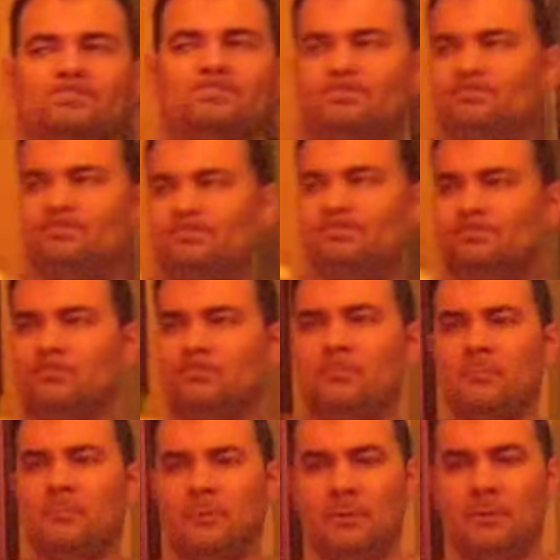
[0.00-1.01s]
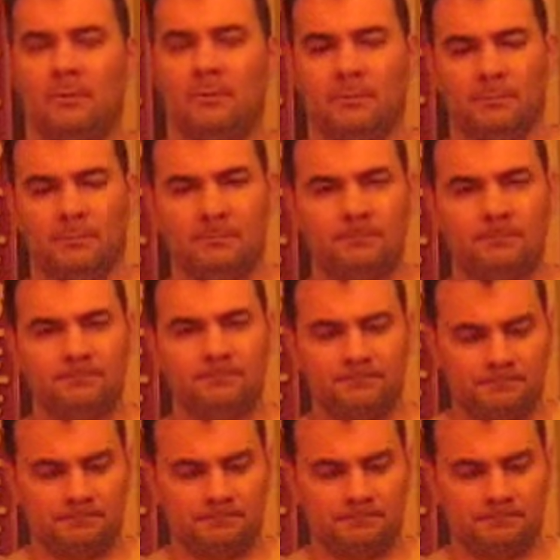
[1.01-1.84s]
No one is speaking in this clip.